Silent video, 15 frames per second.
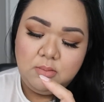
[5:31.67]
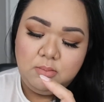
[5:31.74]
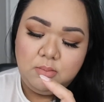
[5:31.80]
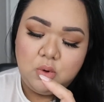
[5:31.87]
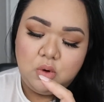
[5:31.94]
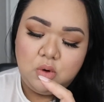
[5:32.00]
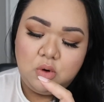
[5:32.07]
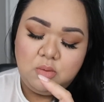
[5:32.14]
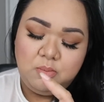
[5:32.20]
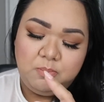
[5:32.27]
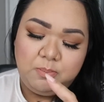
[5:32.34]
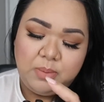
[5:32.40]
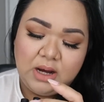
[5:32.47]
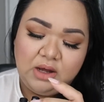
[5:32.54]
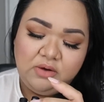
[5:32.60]
more
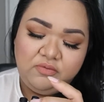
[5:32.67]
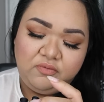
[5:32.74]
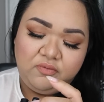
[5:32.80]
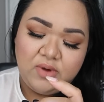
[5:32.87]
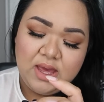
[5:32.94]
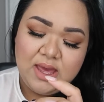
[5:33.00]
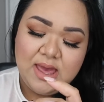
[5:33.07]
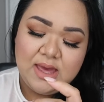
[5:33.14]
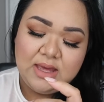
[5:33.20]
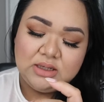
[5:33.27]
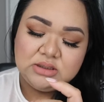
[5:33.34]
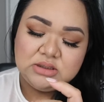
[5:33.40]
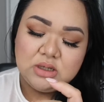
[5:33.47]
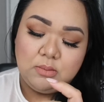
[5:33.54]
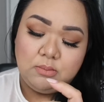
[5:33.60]
buff
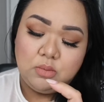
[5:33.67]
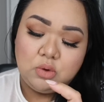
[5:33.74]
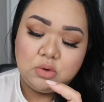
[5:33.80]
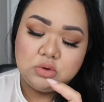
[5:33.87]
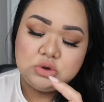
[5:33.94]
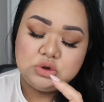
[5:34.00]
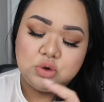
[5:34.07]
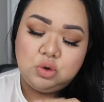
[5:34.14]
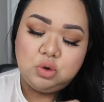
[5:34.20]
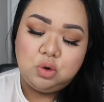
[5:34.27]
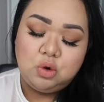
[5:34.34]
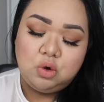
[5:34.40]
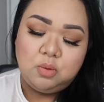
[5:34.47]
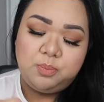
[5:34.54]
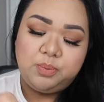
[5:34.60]
and more
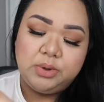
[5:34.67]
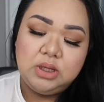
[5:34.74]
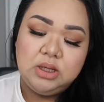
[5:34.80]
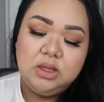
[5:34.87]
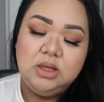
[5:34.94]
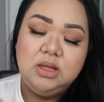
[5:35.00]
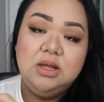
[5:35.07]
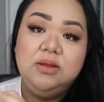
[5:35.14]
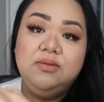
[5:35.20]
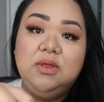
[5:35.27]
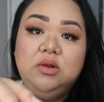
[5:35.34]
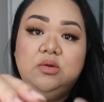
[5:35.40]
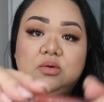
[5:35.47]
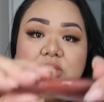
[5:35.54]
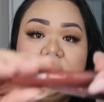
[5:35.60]
taupe. They look